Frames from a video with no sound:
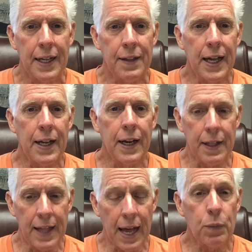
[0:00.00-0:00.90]
then
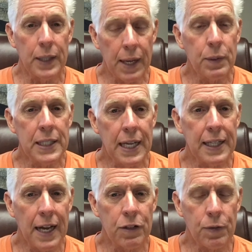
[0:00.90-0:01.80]
they would take
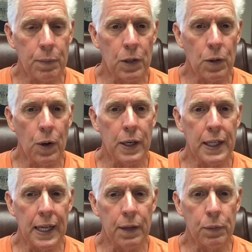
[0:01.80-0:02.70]
that as from the Lord,
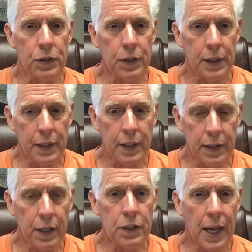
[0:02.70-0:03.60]
that it was
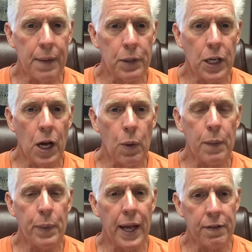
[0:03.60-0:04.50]
their time to go
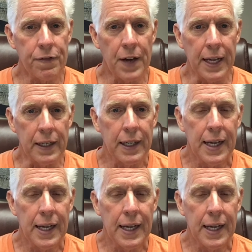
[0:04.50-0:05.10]
up and fight.